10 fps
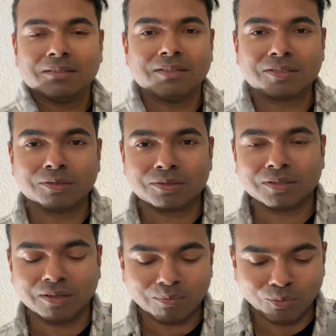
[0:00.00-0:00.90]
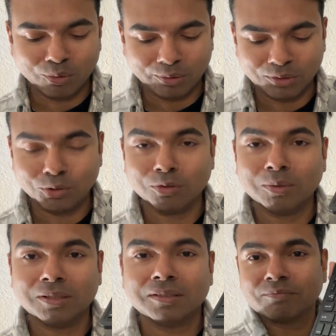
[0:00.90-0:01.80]
This looks a lot more
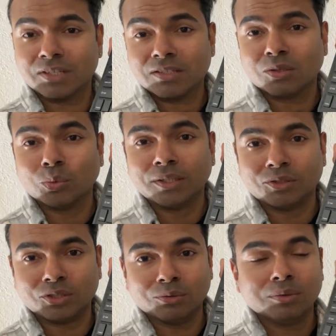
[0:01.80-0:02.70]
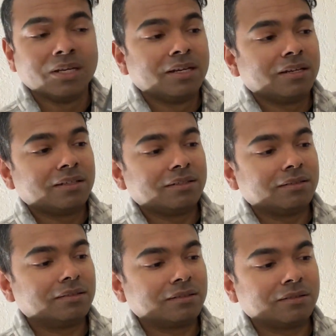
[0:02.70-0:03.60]
doable. This is a winner too.
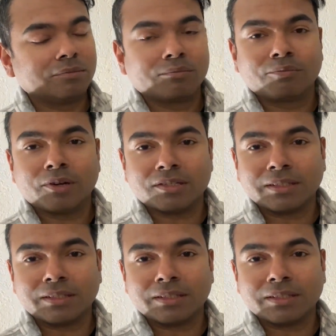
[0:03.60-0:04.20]
Pressing the